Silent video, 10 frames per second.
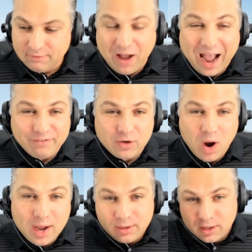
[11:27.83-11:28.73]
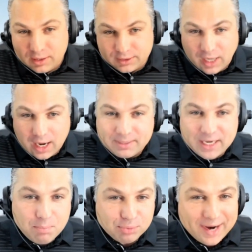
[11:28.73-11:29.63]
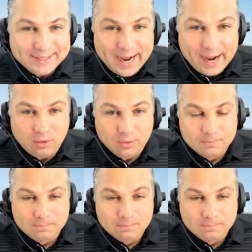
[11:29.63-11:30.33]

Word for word: 5 and 1, sign me up right now.